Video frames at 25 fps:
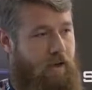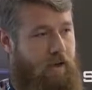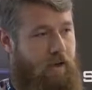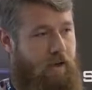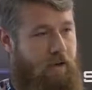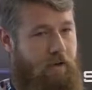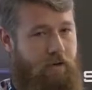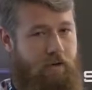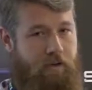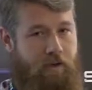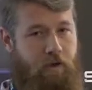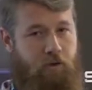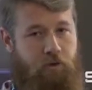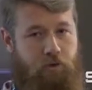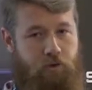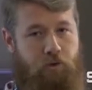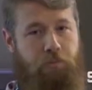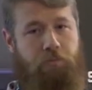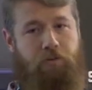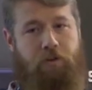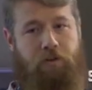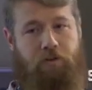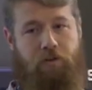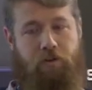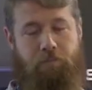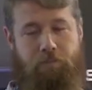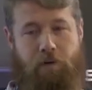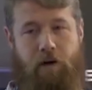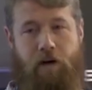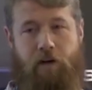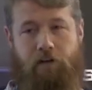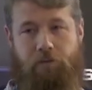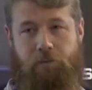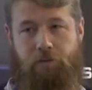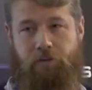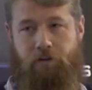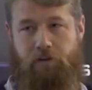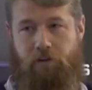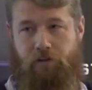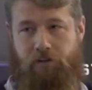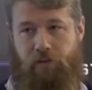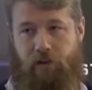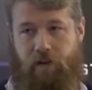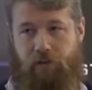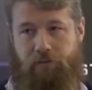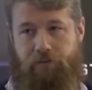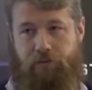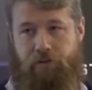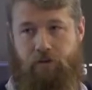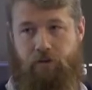Uh, you know, loops that are impossible to
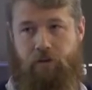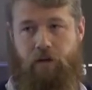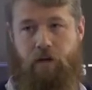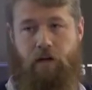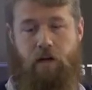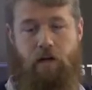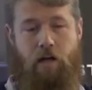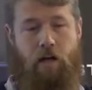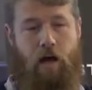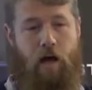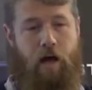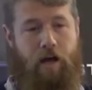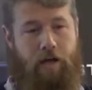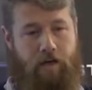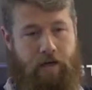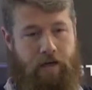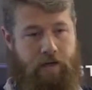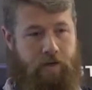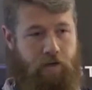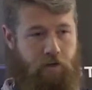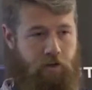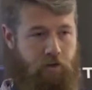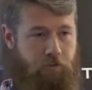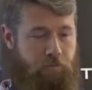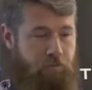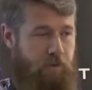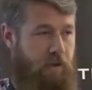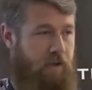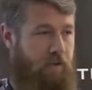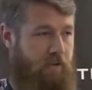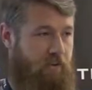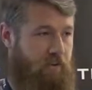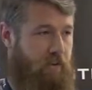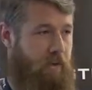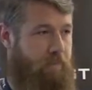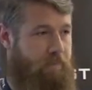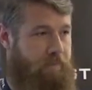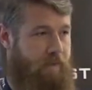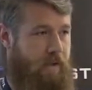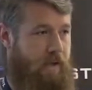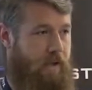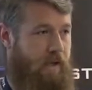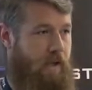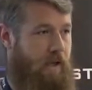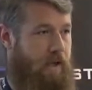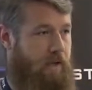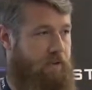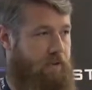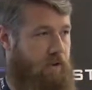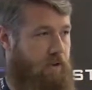decipher, I can express
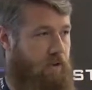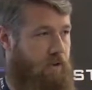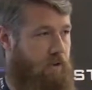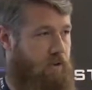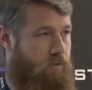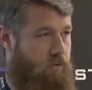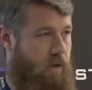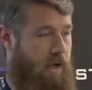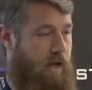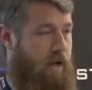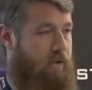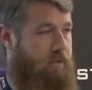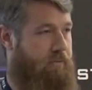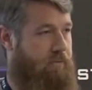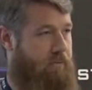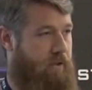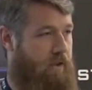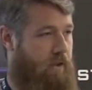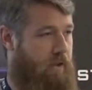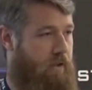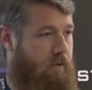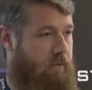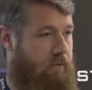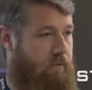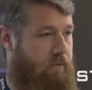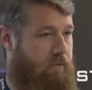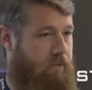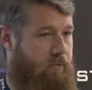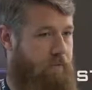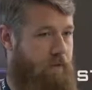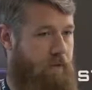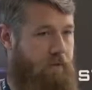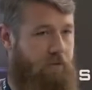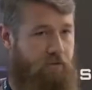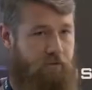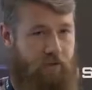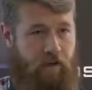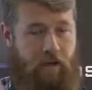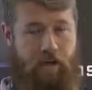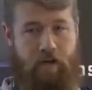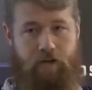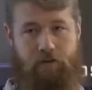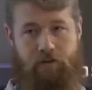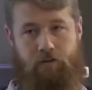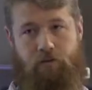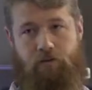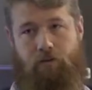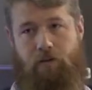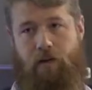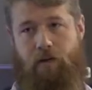something as a graph of, of
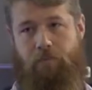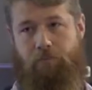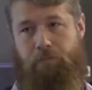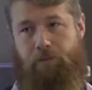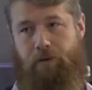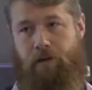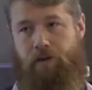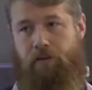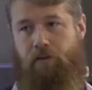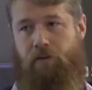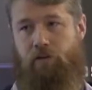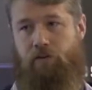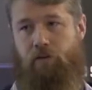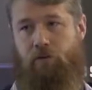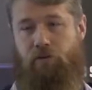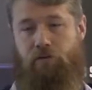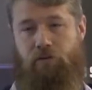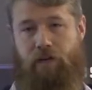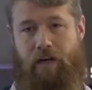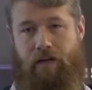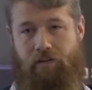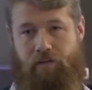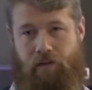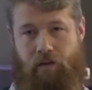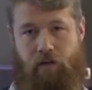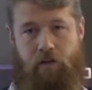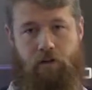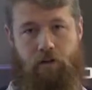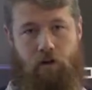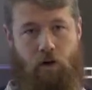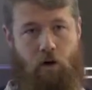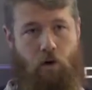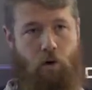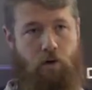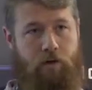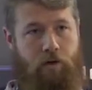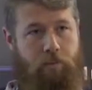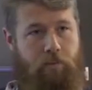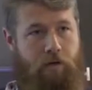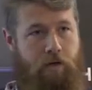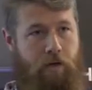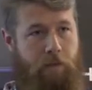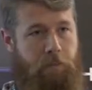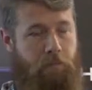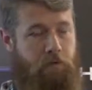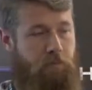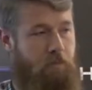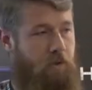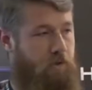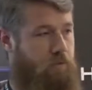states and places those states can go, and it
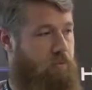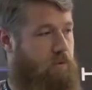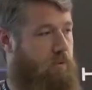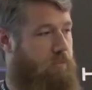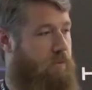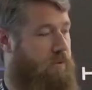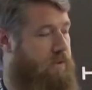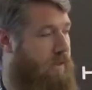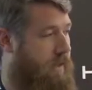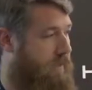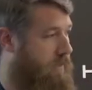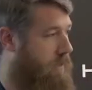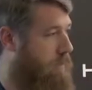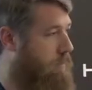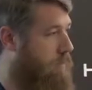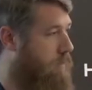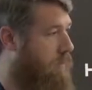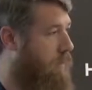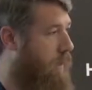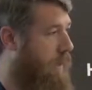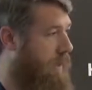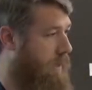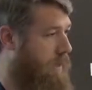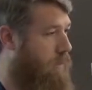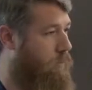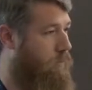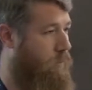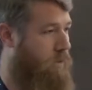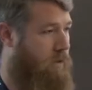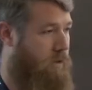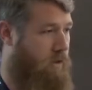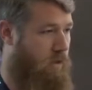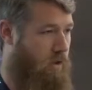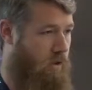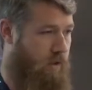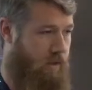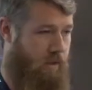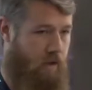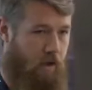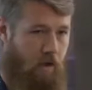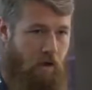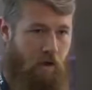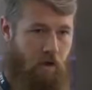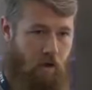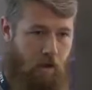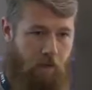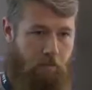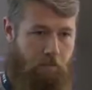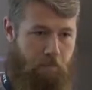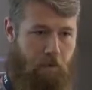becomes much more predictable. I can work on
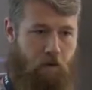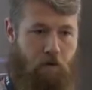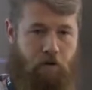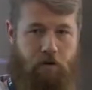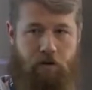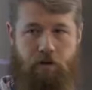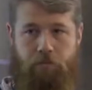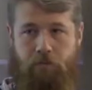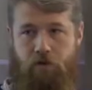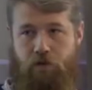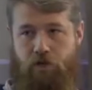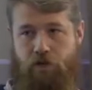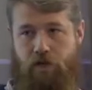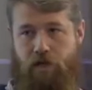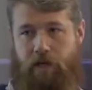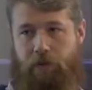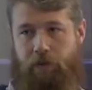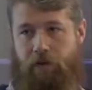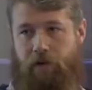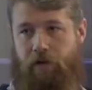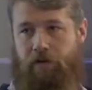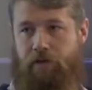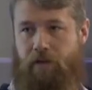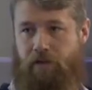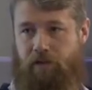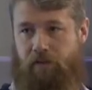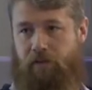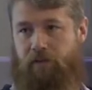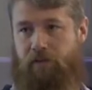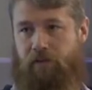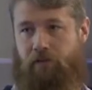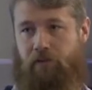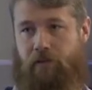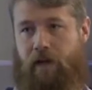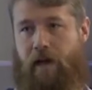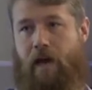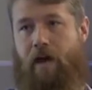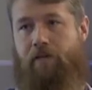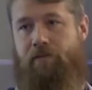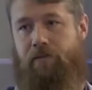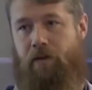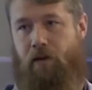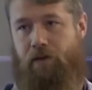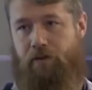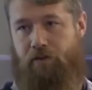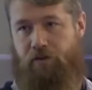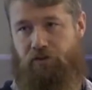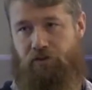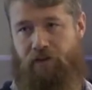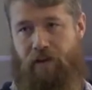part of the machine without necessarily having
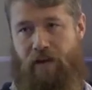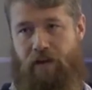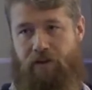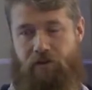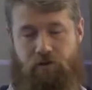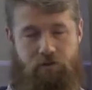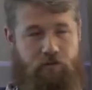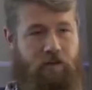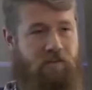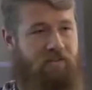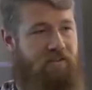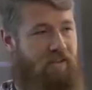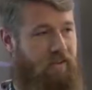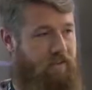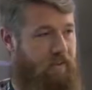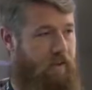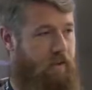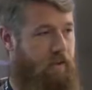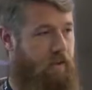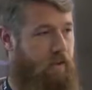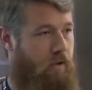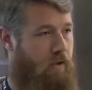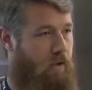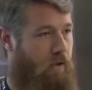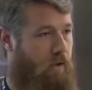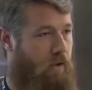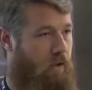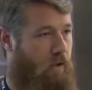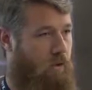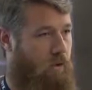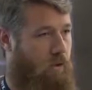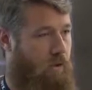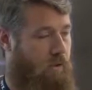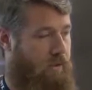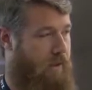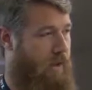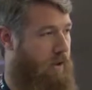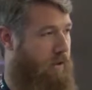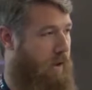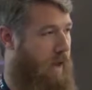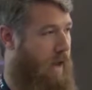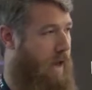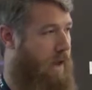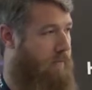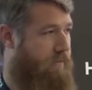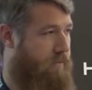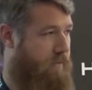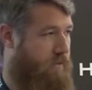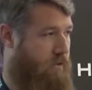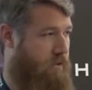to understand the rest of it, or without
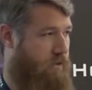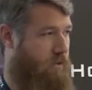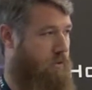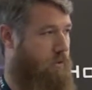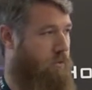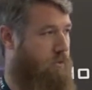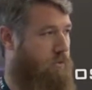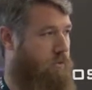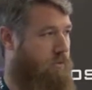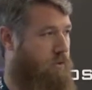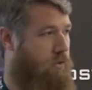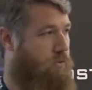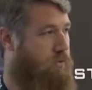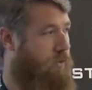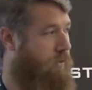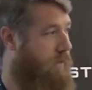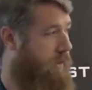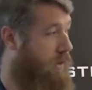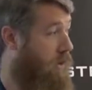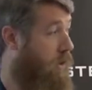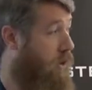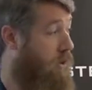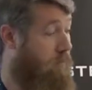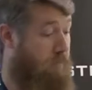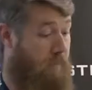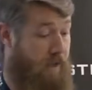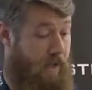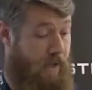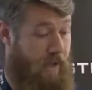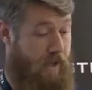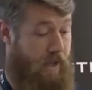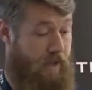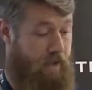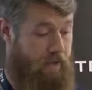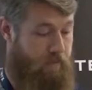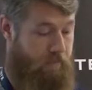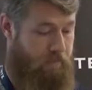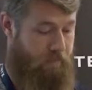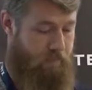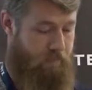having to, to really hurt my head.